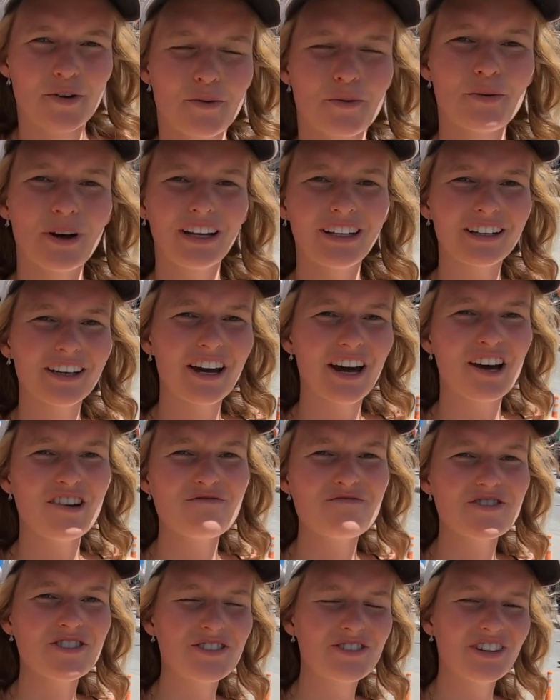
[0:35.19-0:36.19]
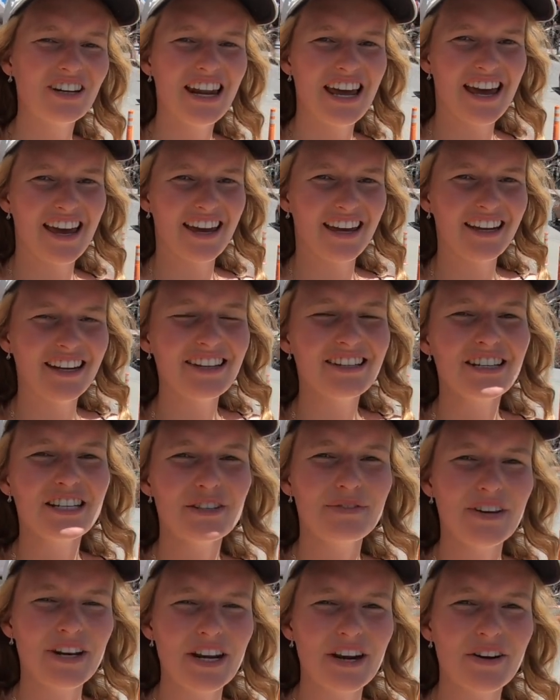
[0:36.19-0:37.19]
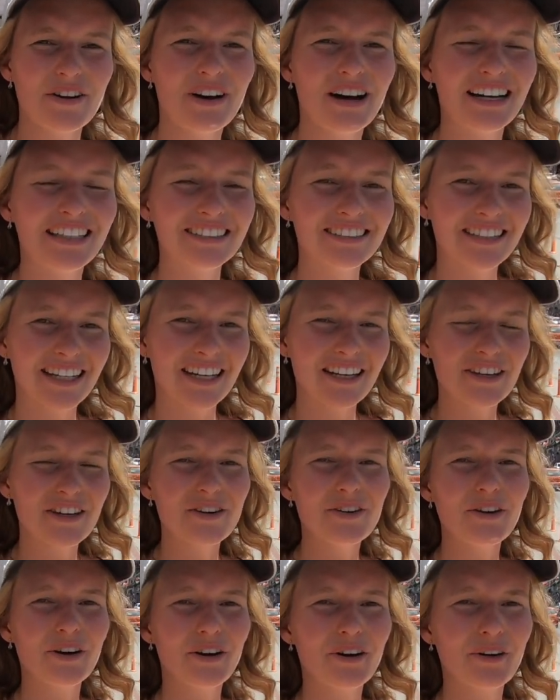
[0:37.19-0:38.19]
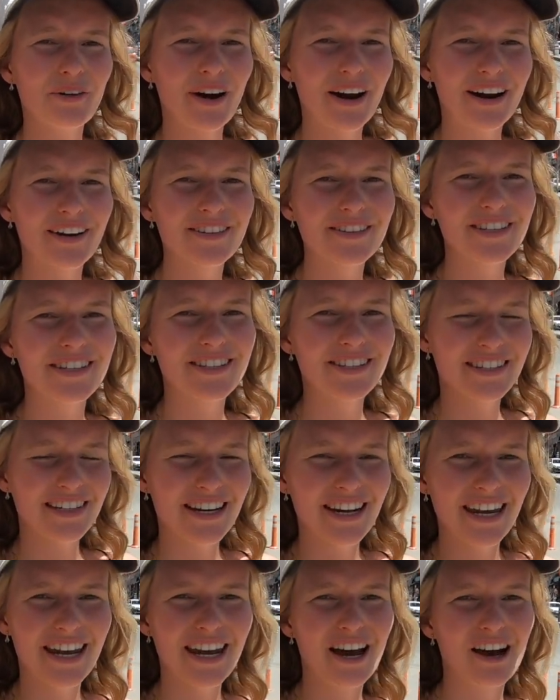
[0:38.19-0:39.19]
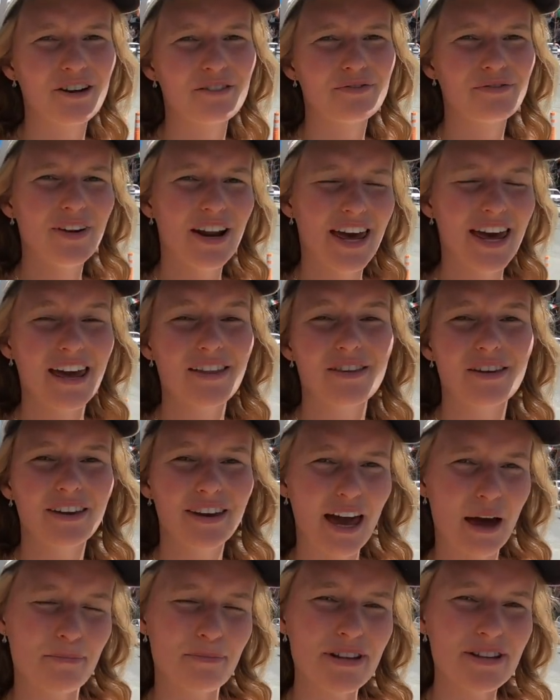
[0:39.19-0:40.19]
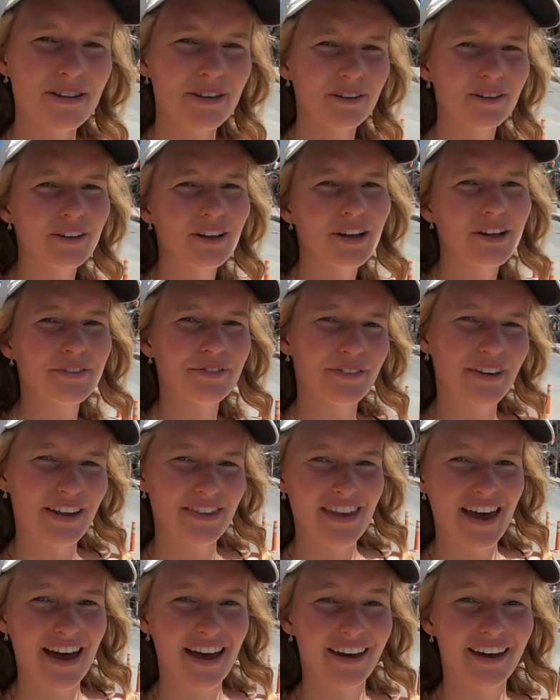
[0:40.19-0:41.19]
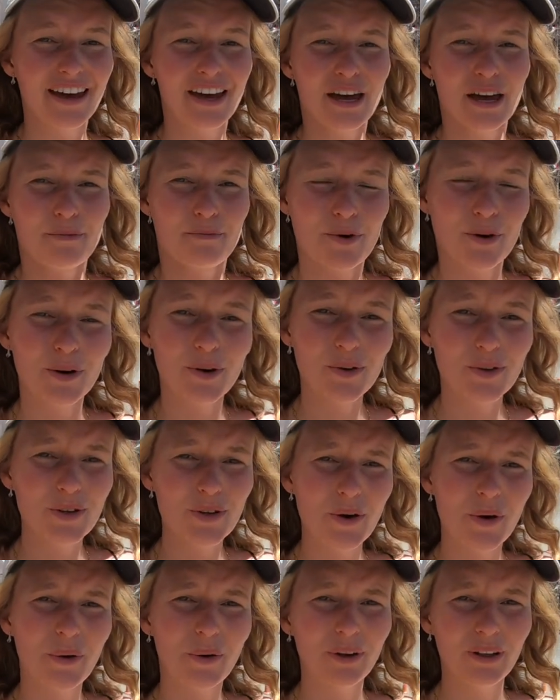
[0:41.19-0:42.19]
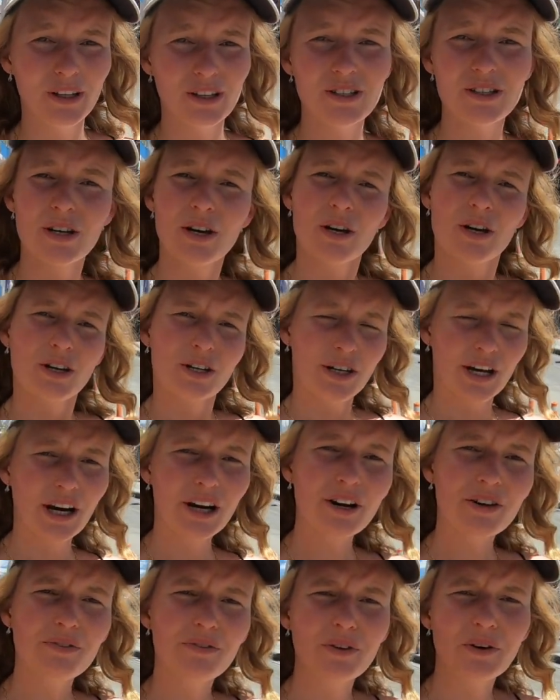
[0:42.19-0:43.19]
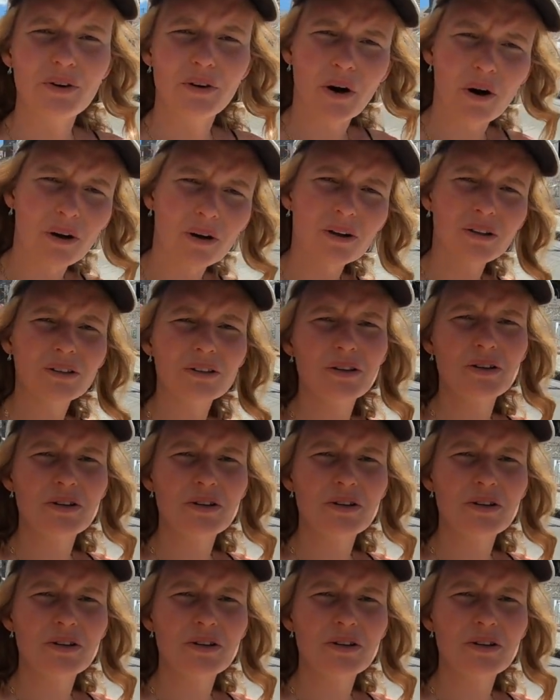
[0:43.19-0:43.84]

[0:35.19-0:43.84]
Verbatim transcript: Welcome to Leh. In this video, I'll take you around the city of Leh, the capital of Ladakh, but also it's kind of called a